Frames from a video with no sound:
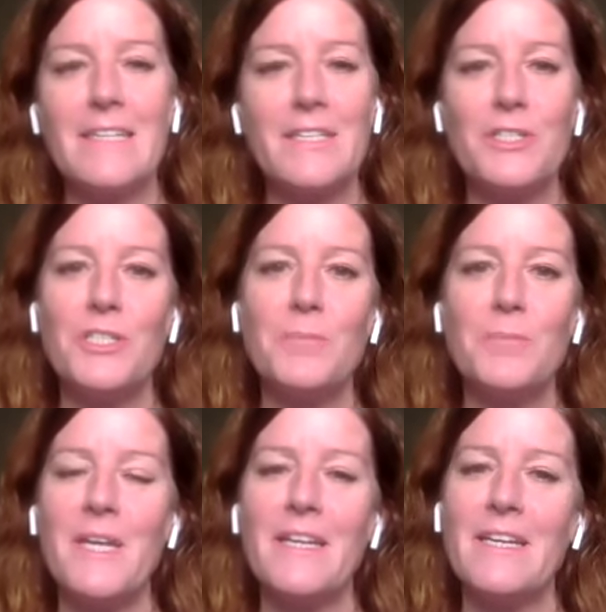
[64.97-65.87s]

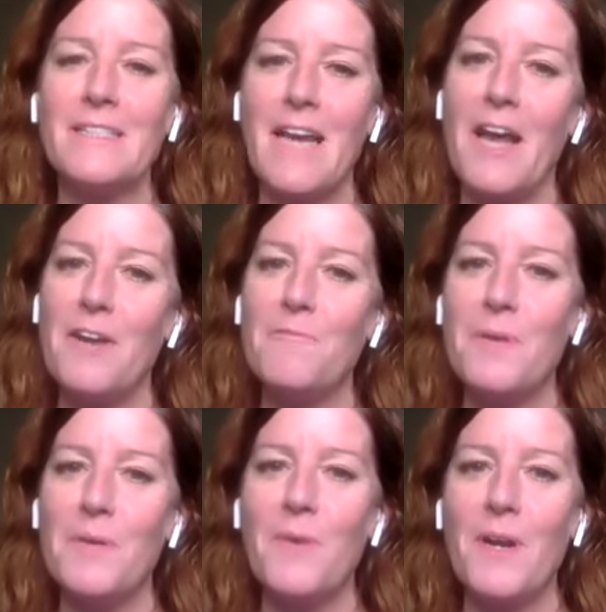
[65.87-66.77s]
it's kind of
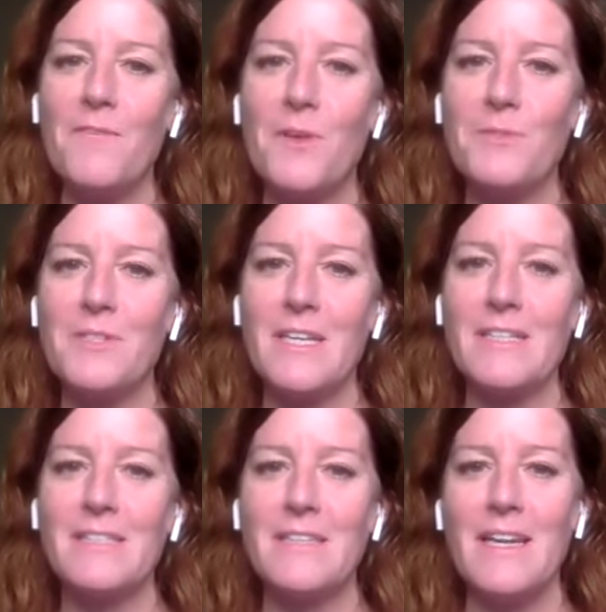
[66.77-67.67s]
been one of those
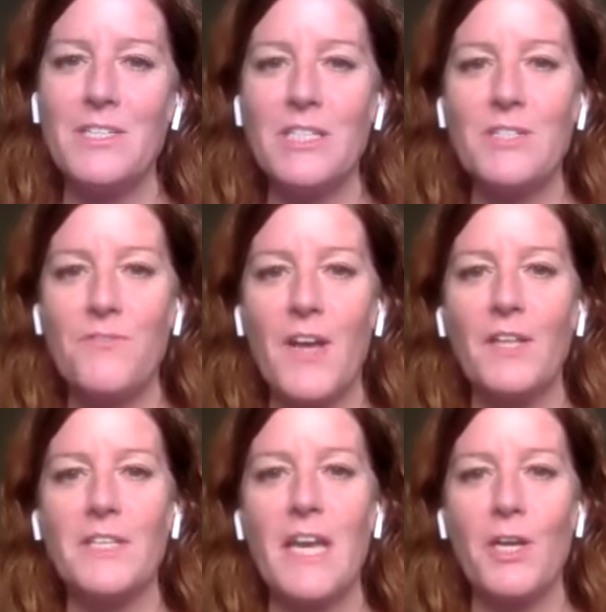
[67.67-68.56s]
things that I just
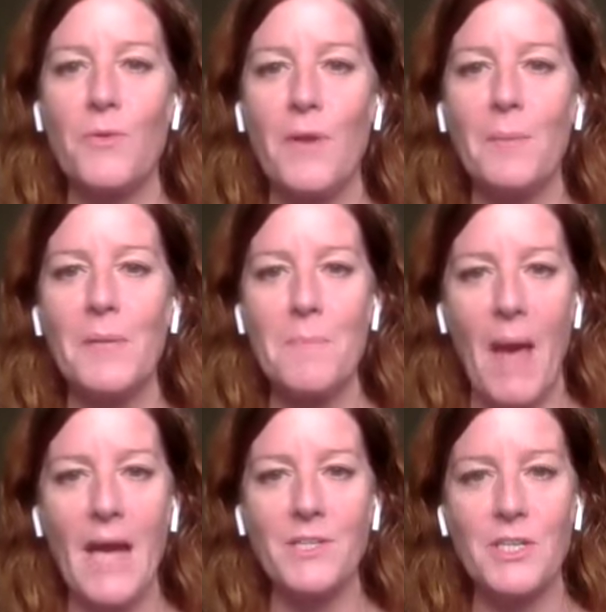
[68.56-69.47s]
felt incredibly
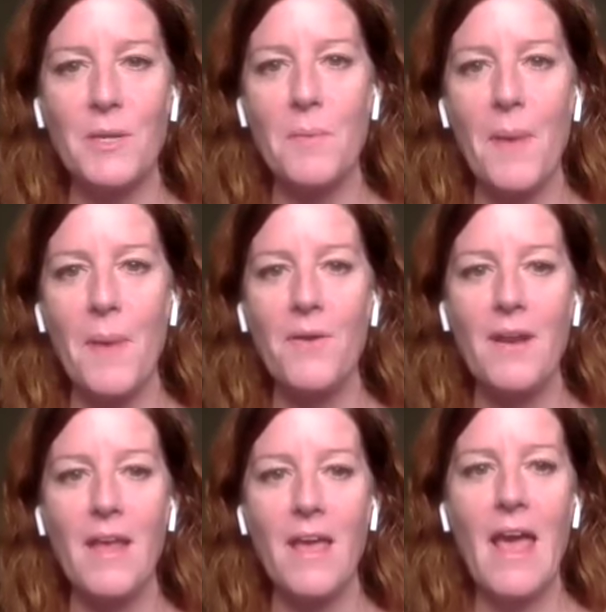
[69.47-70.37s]
passionate about
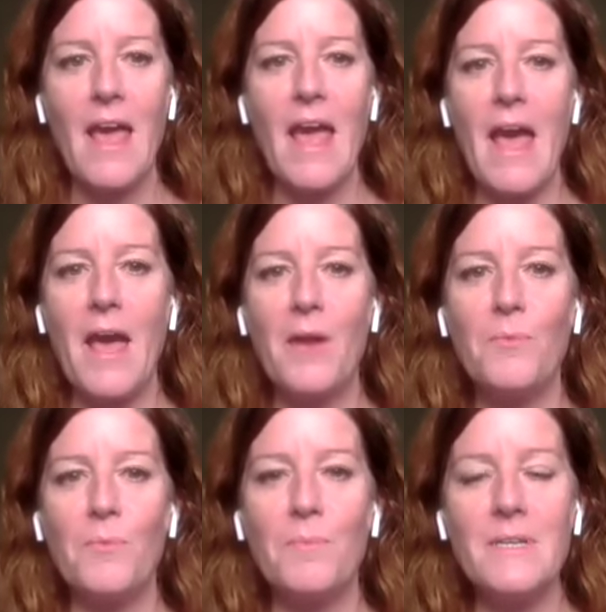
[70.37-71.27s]

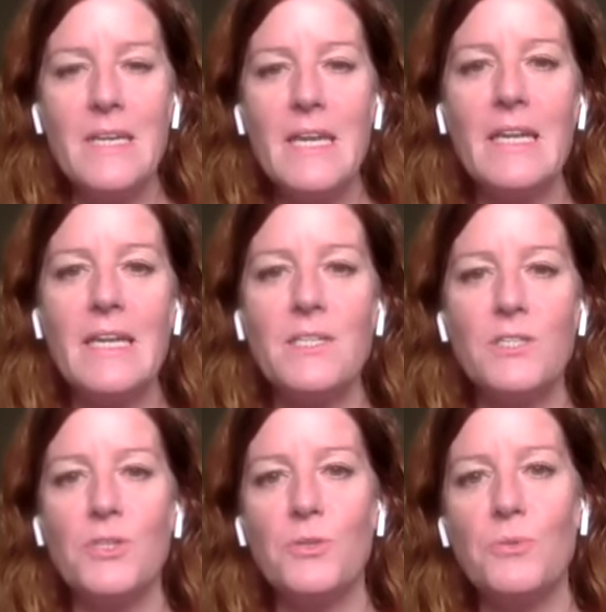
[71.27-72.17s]
and needing
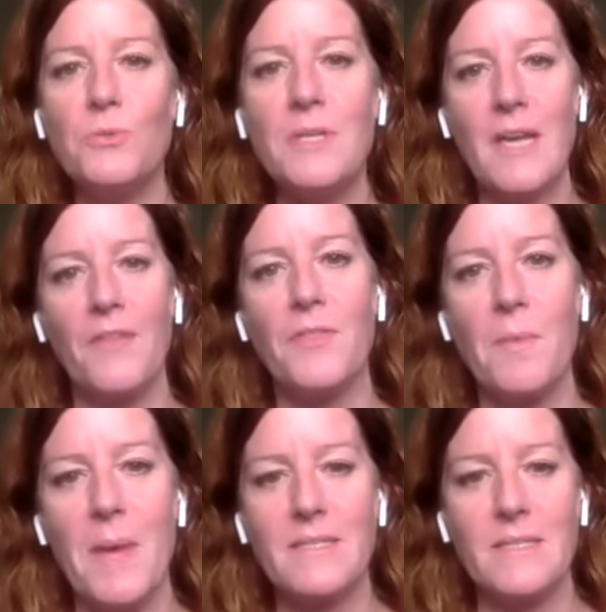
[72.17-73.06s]
to get the
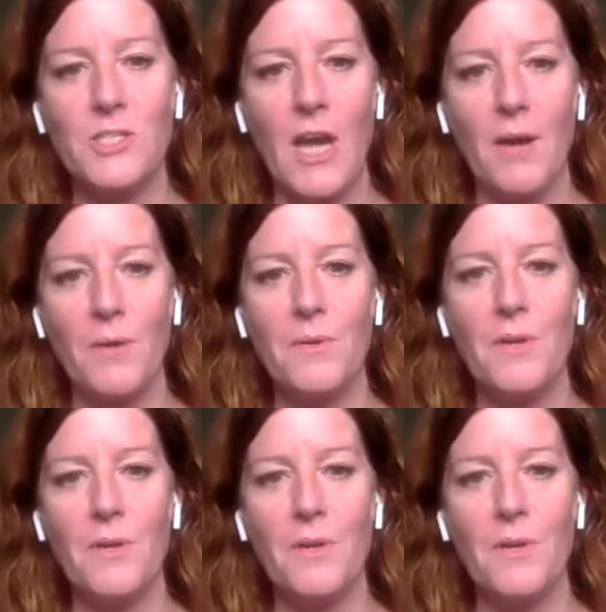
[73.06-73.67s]
message out.